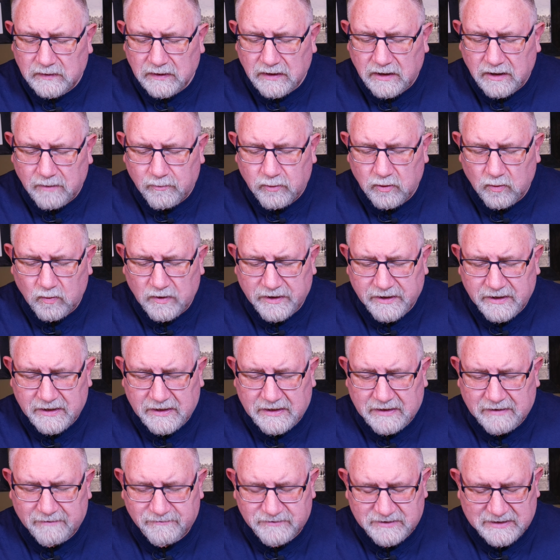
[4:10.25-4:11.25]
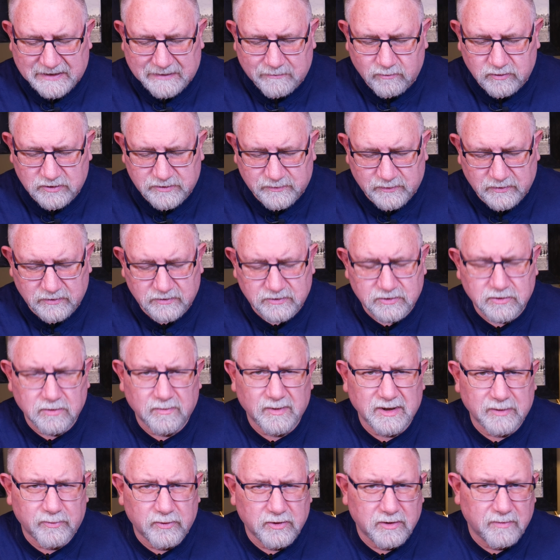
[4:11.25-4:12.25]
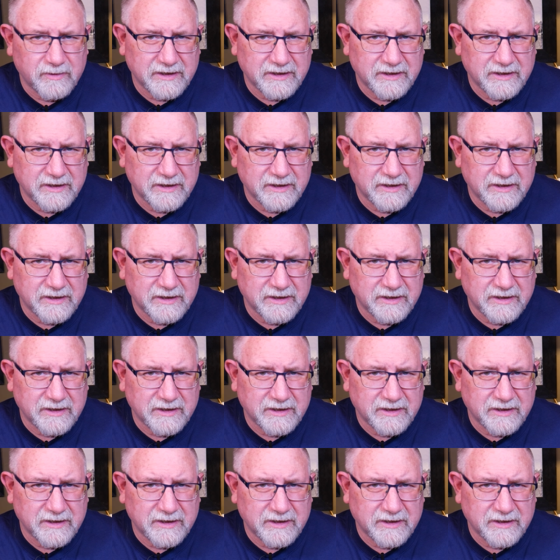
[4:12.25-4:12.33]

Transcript: I put 1.5 tablespoons. Normally I put